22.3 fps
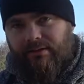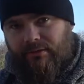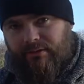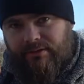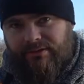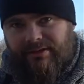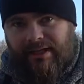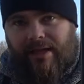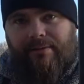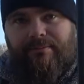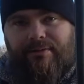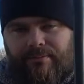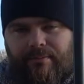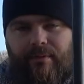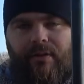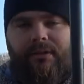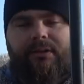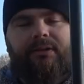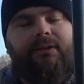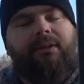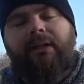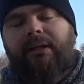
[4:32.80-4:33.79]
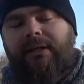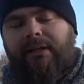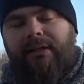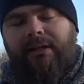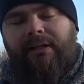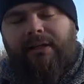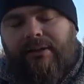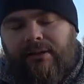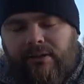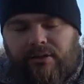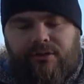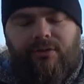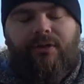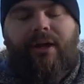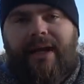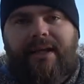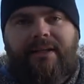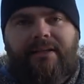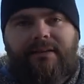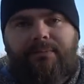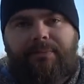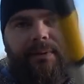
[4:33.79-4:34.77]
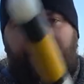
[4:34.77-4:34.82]
on the same spot.
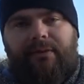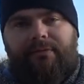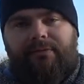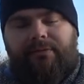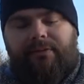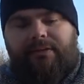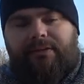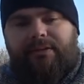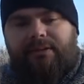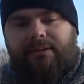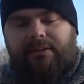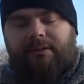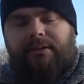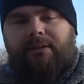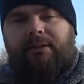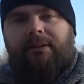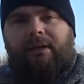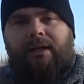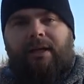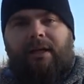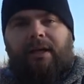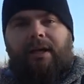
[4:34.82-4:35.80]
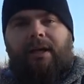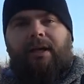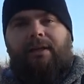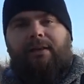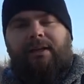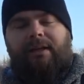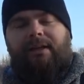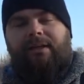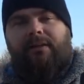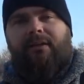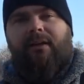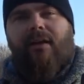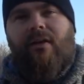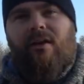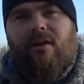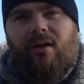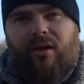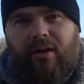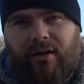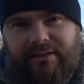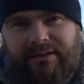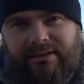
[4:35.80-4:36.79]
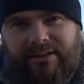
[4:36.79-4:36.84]
Great benefit. Then
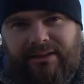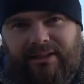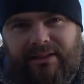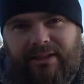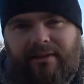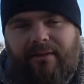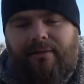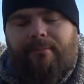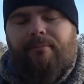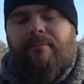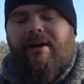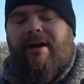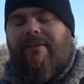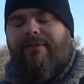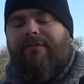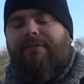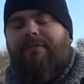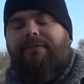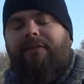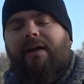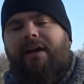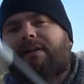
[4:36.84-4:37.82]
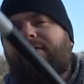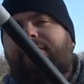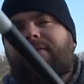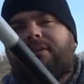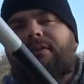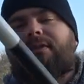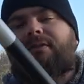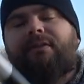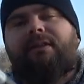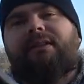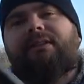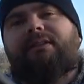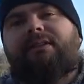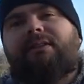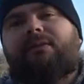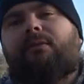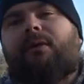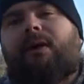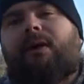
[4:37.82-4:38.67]
lastly, my favorite reason